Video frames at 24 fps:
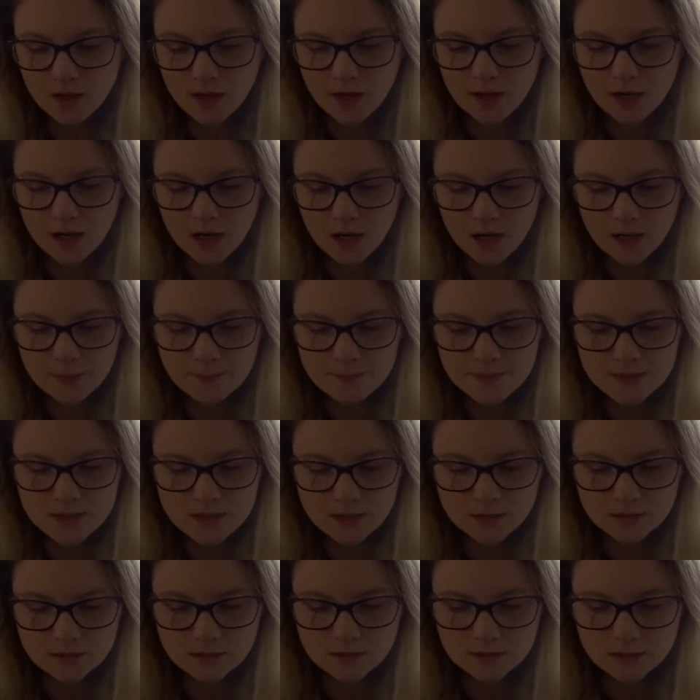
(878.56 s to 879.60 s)
I
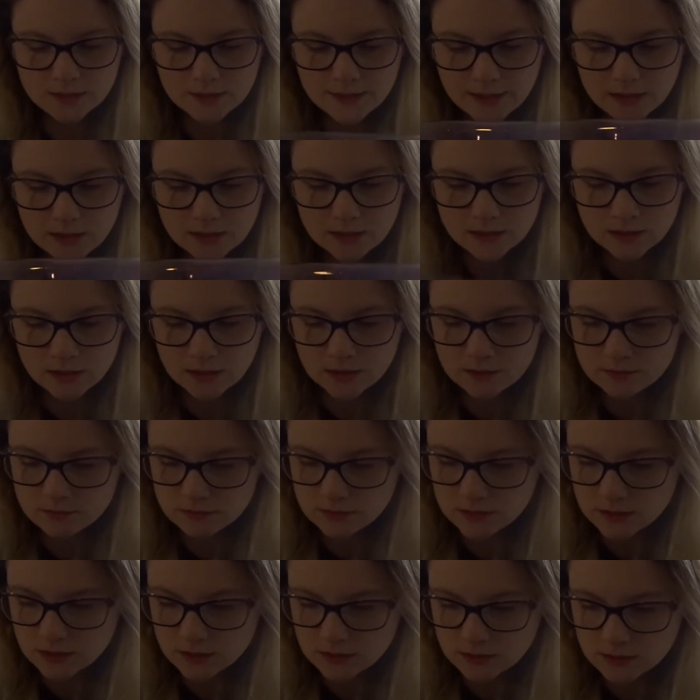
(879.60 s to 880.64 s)
absolutely love
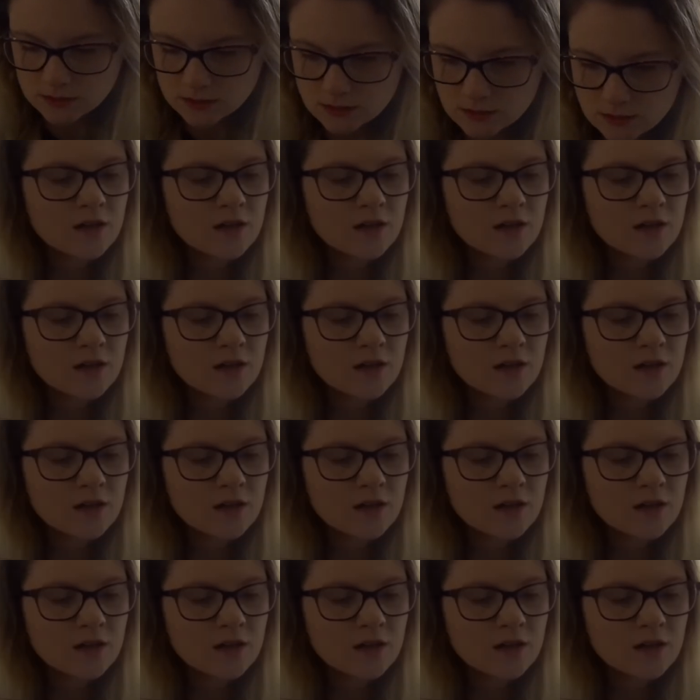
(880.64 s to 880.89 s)
this.